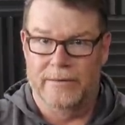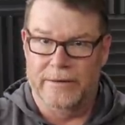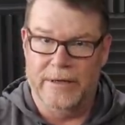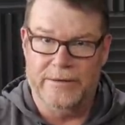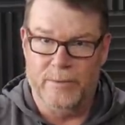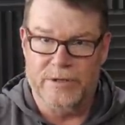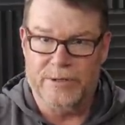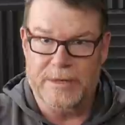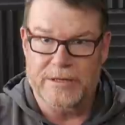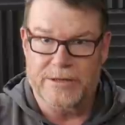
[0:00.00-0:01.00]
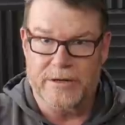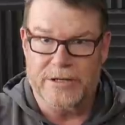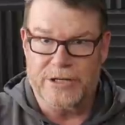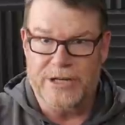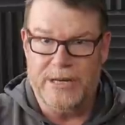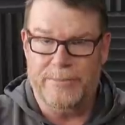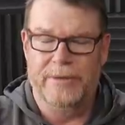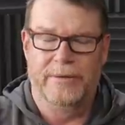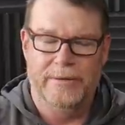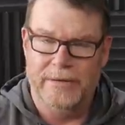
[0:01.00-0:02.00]
He wants to be in charge of sheep.
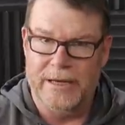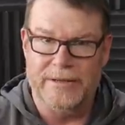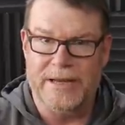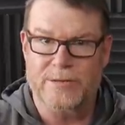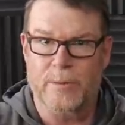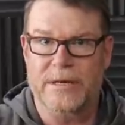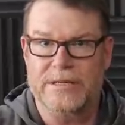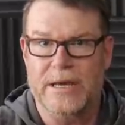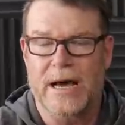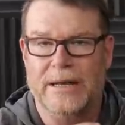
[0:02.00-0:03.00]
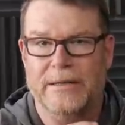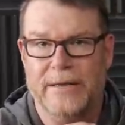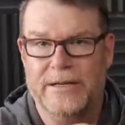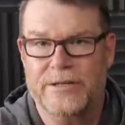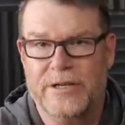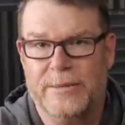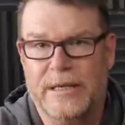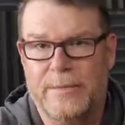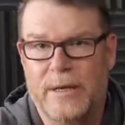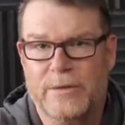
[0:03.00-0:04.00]
And that's what he's got. Ladies and gentlemen,
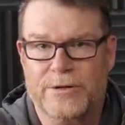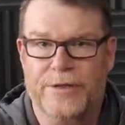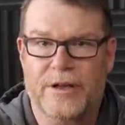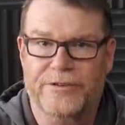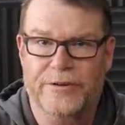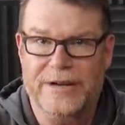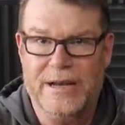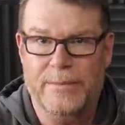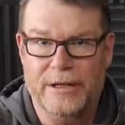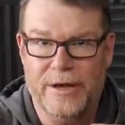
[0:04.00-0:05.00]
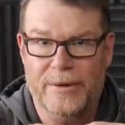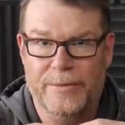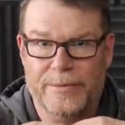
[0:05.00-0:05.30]
let me know what your thoughts are down below.